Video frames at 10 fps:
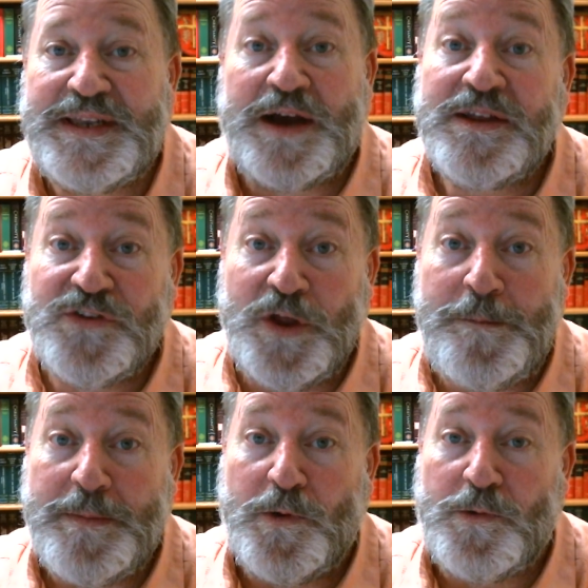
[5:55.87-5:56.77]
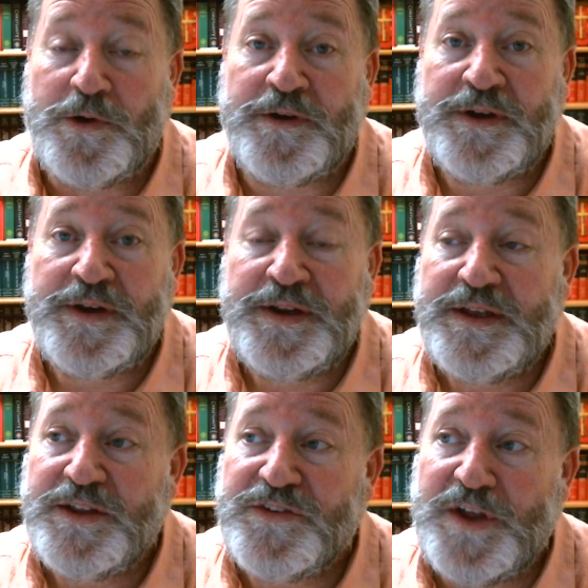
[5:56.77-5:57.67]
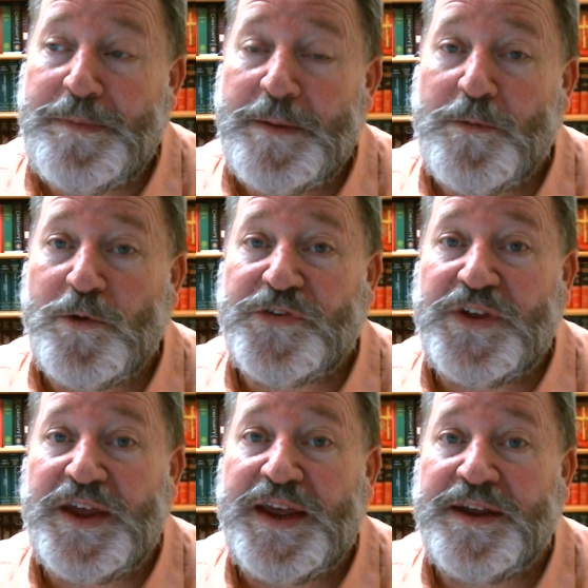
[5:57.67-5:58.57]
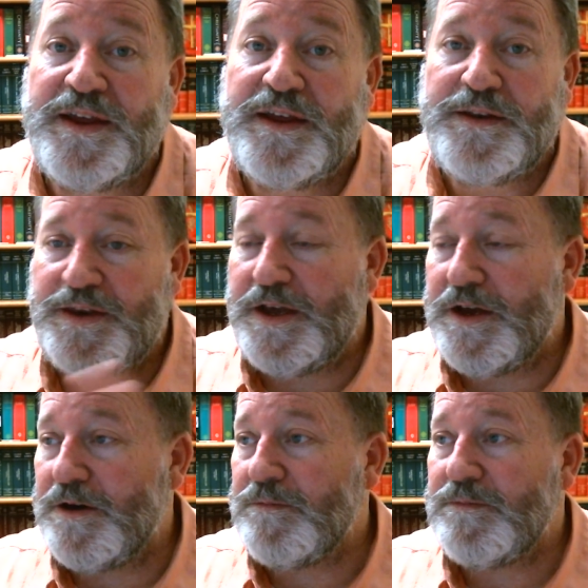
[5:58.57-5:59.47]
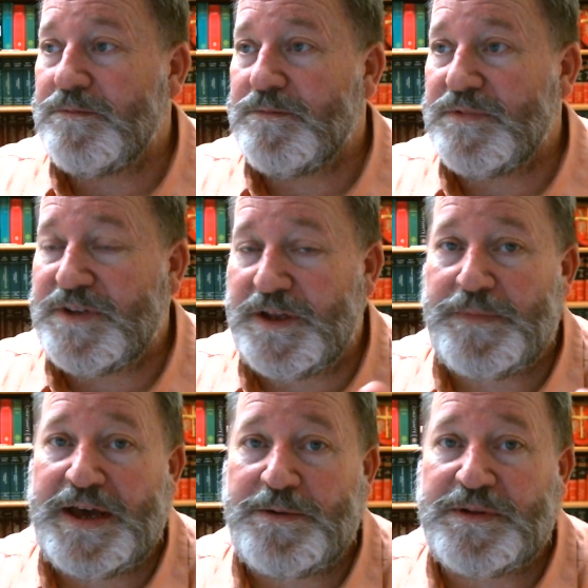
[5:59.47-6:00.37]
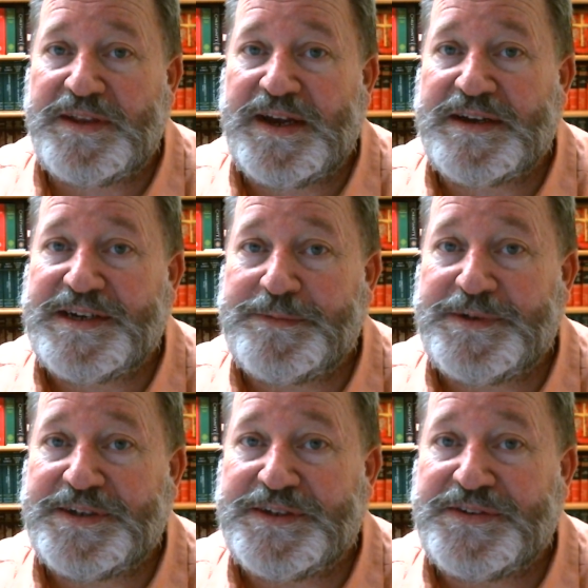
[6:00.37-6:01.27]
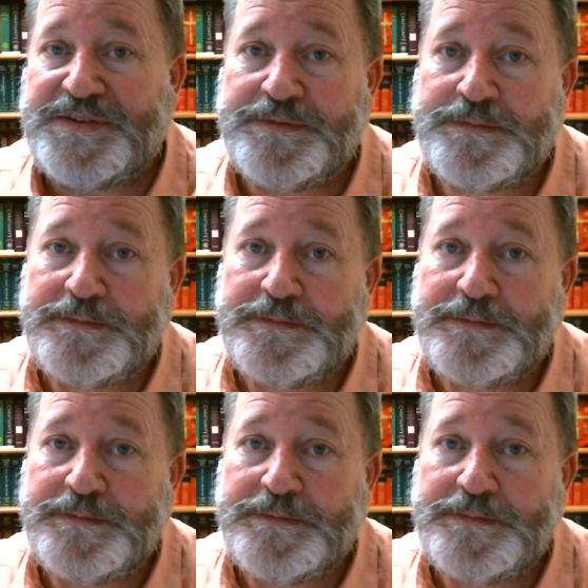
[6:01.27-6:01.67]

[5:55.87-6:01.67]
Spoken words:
Now, some people were. Some people were saying, no, doesn't matter what the outcome is.